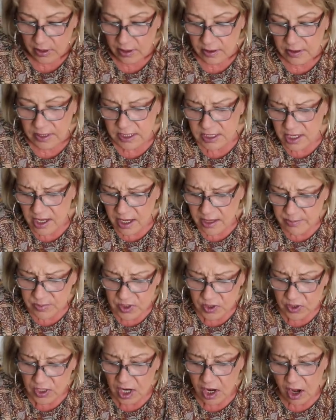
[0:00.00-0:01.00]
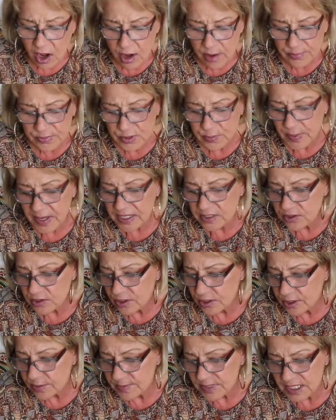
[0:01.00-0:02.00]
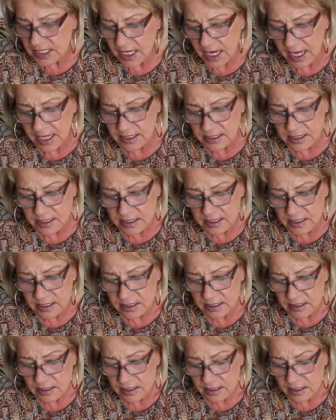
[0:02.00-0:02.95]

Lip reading: The times are calmed by circumstance.